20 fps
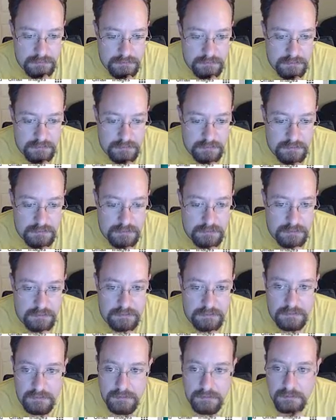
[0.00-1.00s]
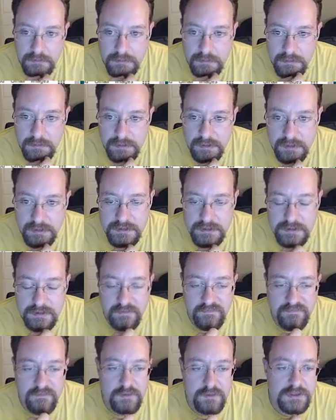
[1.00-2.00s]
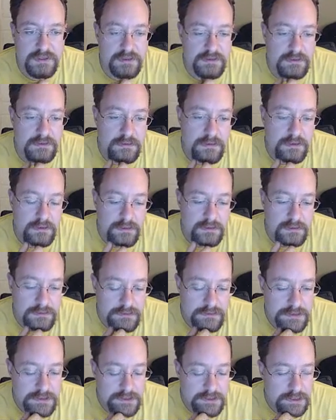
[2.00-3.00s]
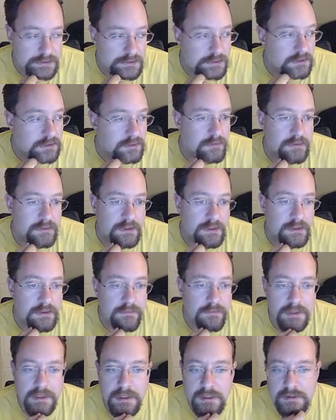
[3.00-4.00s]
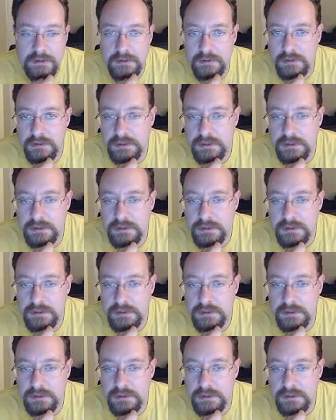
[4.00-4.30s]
Yes, Software Center. I understand that you are there, but I do not see the search on you.